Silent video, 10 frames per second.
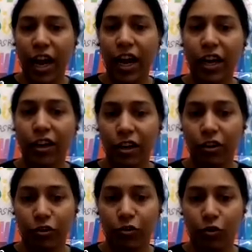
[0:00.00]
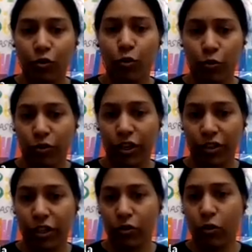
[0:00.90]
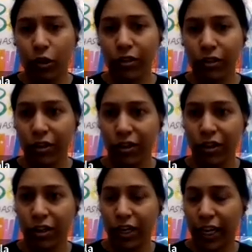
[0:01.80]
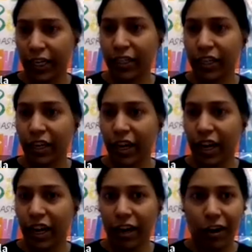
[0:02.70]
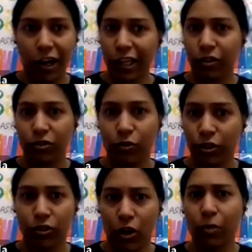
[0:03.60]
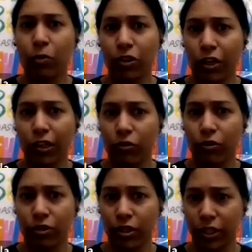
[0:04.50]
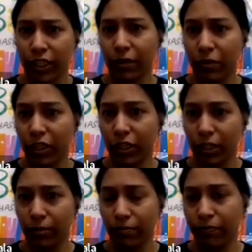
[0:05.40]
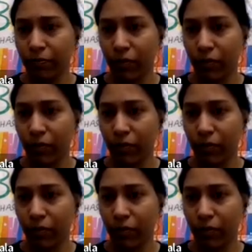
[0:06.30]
I had 2 distinct goals. Like I said, all these courses, almost all the courses except the